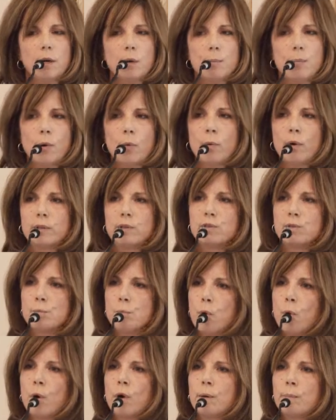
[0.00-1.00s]
But what's
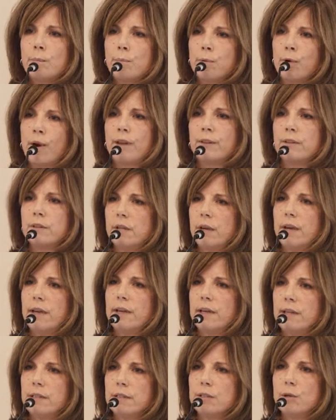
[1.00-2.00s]
more
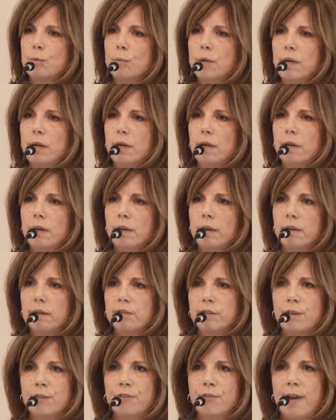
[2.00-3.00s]
breathtaking to me
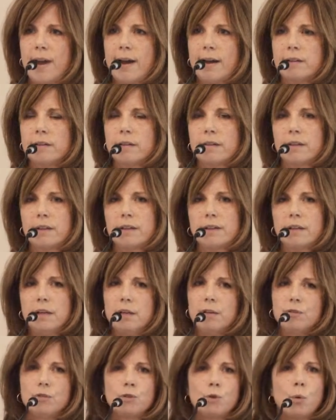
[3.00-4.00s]
is the fact that
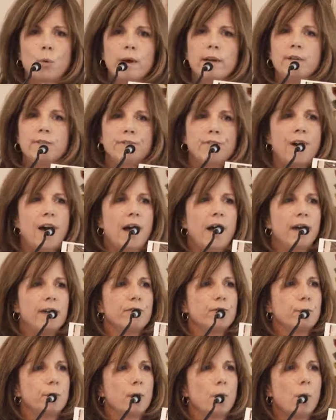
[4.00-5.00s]
these
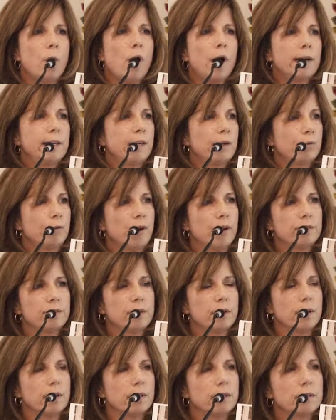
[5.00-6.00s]
25 Milwaukee
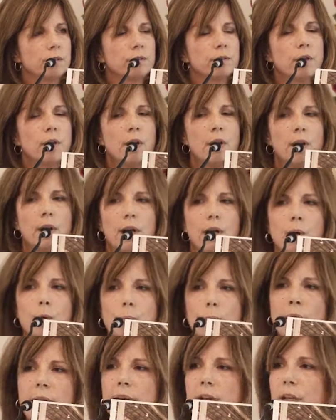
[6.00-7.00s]
residents,
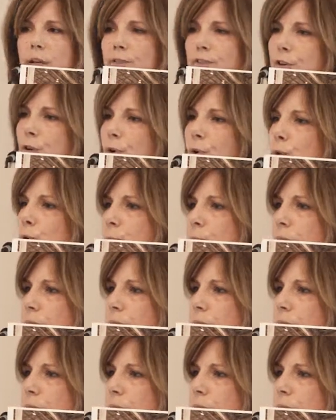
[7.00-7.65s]
many of whom